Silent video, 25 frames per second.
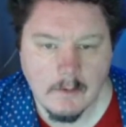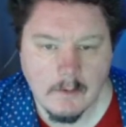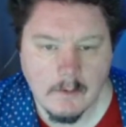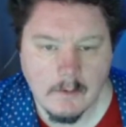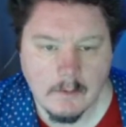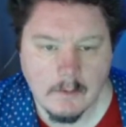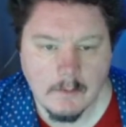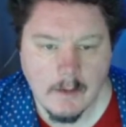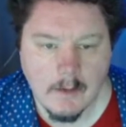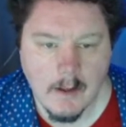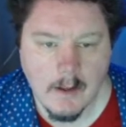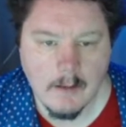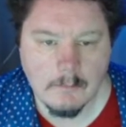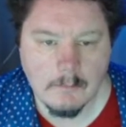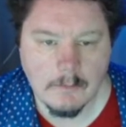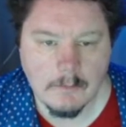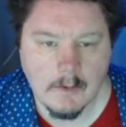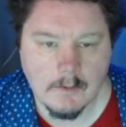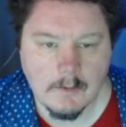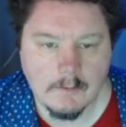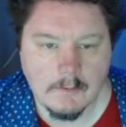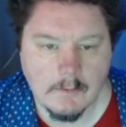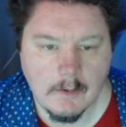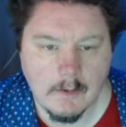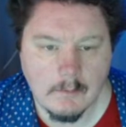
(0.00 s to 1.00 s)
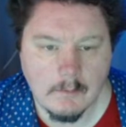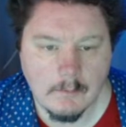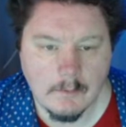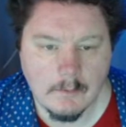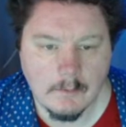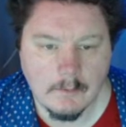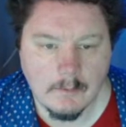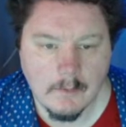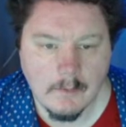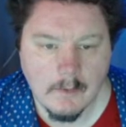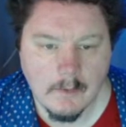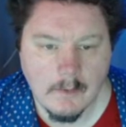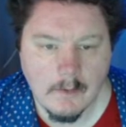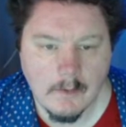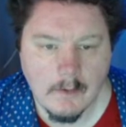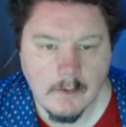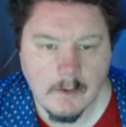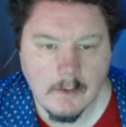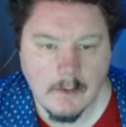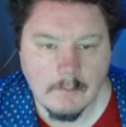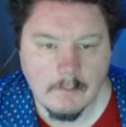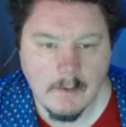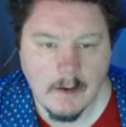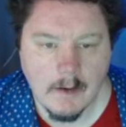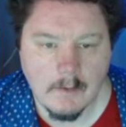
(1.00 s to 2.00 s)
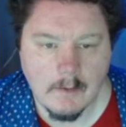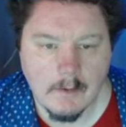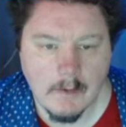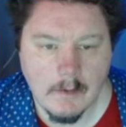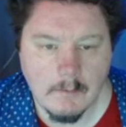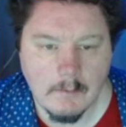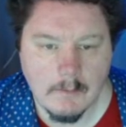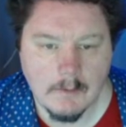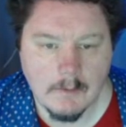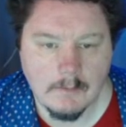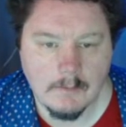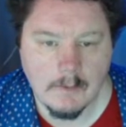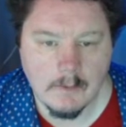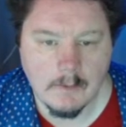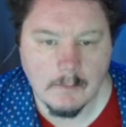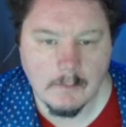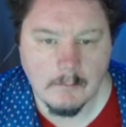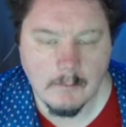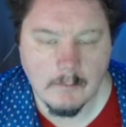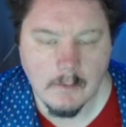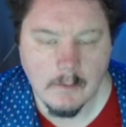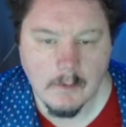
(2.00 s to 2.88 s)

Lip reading: gapless sequence of a human genome,